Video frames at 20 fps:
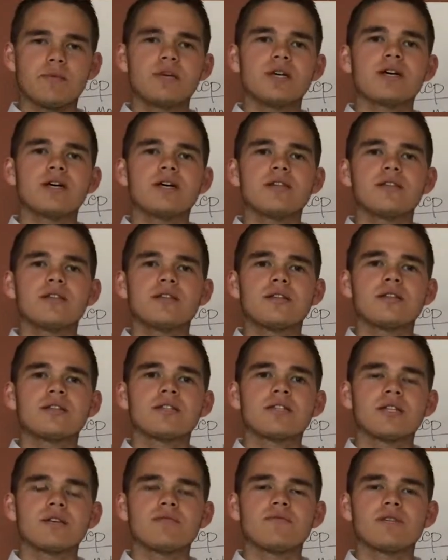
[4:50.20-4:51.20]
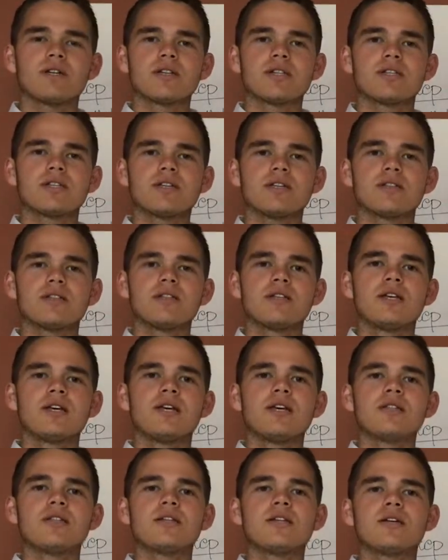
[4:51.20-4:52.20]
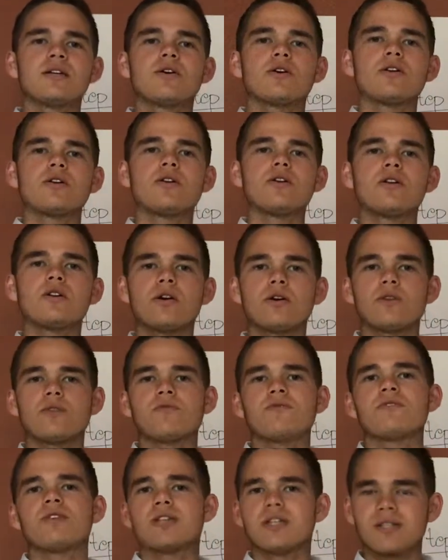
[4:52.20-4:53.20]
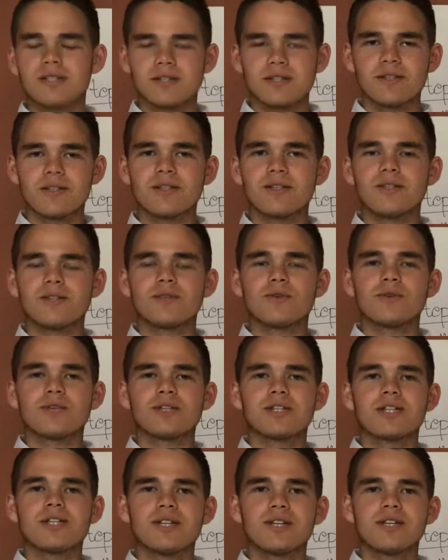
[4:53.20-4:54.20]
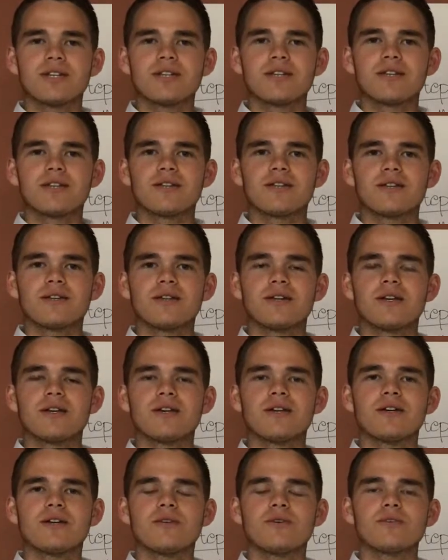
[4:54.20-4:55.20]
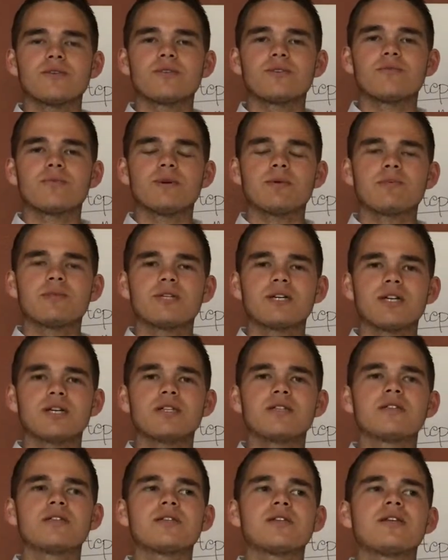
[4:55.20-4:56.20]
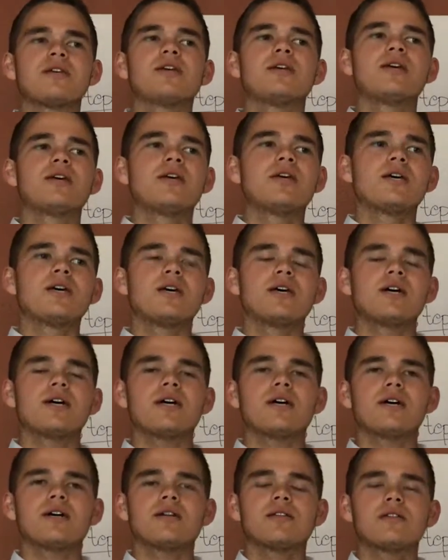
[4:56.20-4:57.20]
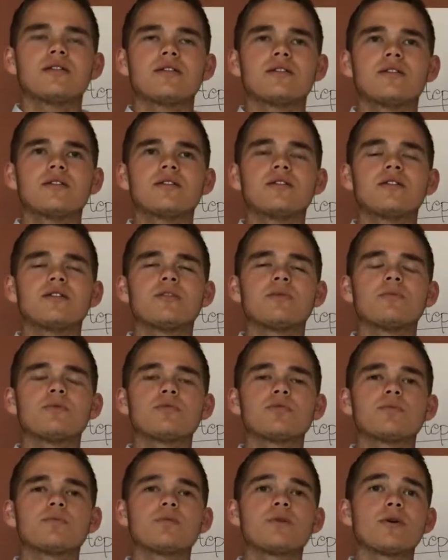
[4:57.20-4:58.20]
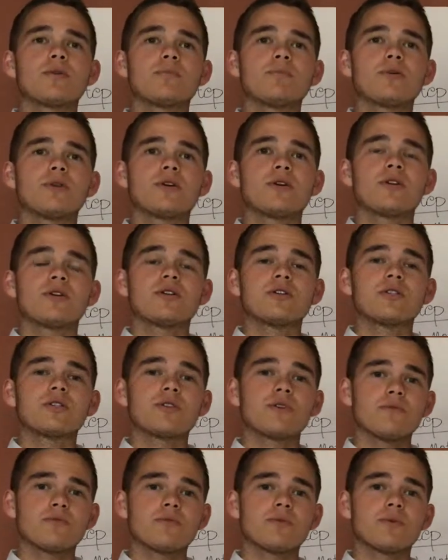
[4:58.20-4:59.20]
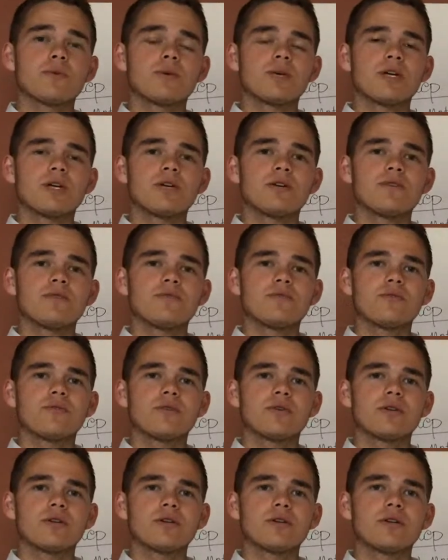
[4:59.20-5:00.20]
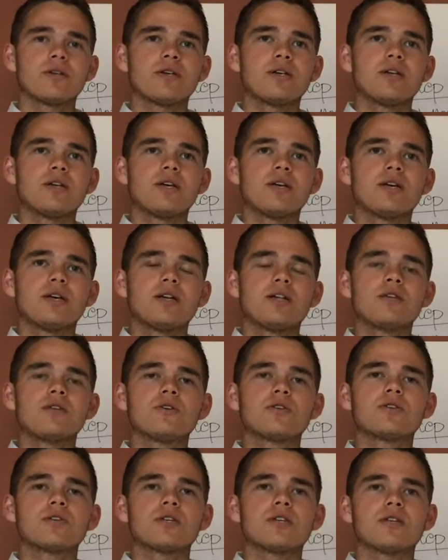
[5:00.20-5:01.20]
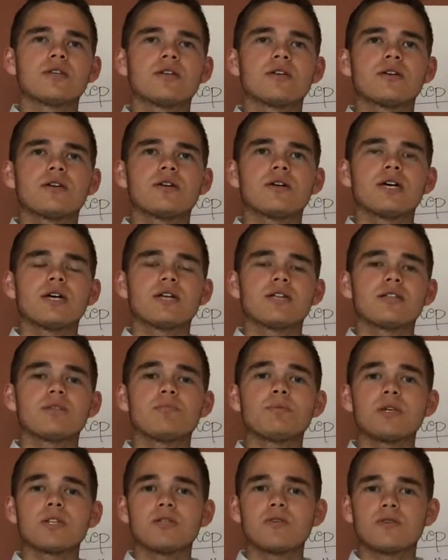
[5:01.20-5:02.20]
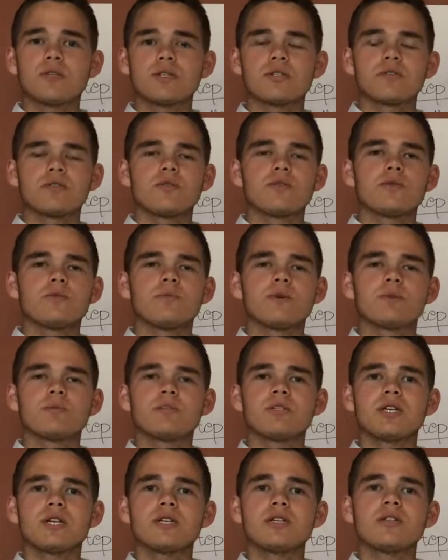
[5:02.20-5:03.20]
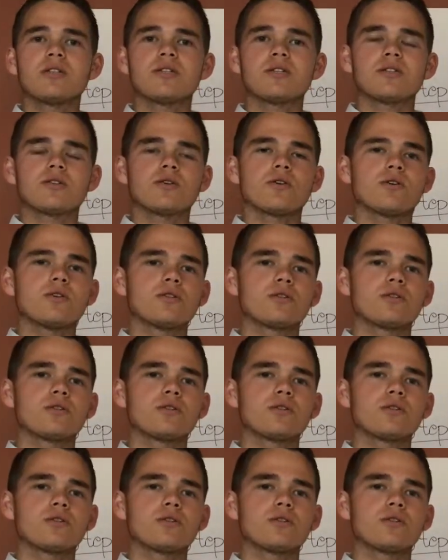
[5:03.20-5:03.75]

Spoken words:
And stuff like that. There are a lot of things that you can check on your website, and the most popular software for looking on your website is called